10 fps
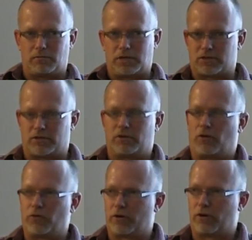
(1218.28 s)
as an
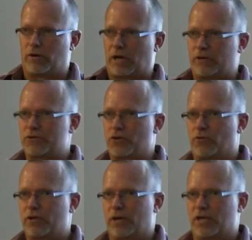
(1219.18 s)
owner, uh, I used to
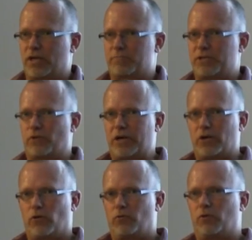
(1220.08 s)
own an ISP, so I
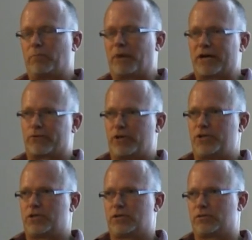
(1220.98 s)
know a
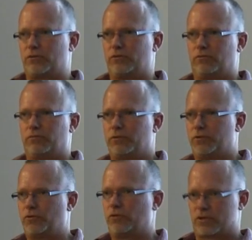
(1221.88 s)
migration to
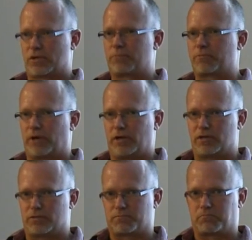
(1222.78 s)
do this upgrade
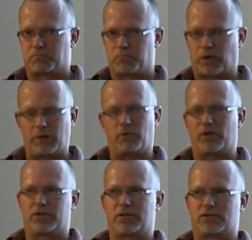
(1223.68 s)
is probably one
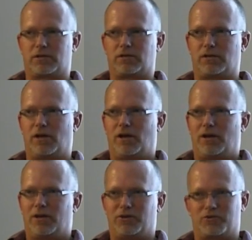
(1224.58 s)
of the things that
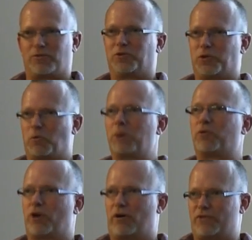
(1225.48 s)
you, you want to
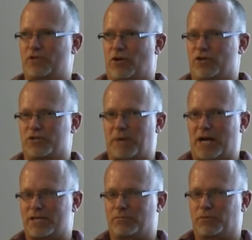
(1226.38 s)
put off as long as
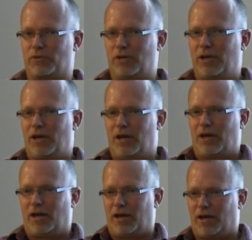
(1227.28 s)
possible.
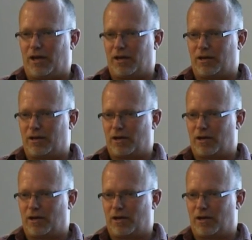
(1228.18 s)
And